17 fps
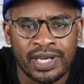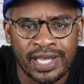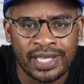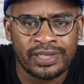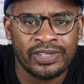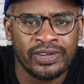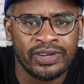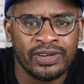
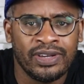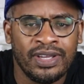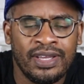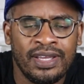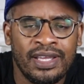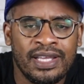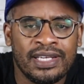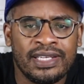Like, they're
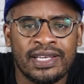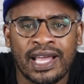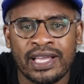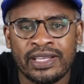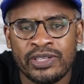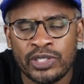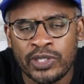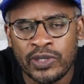
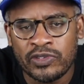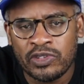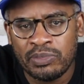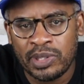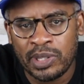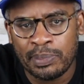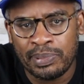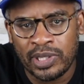not good enough to
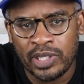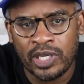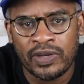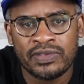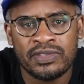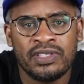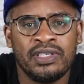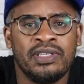be a
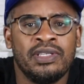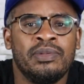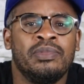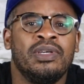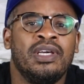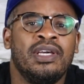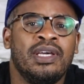playoff team,